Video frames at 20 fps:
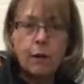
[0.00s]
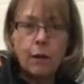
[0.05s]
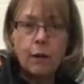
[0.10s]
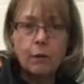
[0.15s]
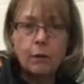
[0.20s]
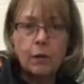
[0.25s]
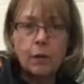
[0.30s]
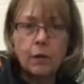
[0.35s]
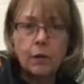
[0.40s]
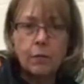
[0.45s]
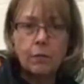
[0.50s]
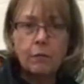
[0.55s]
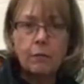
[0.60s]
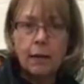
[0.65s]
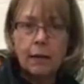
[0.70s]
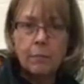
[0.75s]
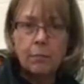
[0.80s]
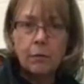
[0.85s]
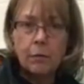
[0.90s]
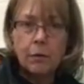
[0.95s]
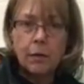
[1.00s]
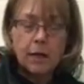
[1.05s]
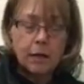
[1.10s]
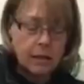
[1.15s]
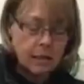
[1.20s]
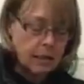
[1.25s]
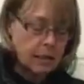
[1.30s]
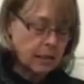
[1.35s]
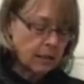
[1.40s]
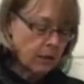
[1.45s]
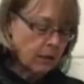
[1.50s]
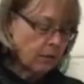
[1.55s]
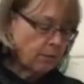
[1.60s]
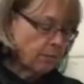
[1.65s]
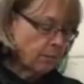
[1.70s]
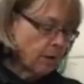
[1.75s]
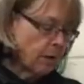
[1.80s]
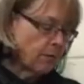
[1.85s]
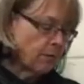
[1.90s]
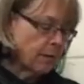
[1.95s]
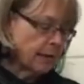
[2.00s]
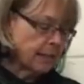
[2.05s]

red roses and red products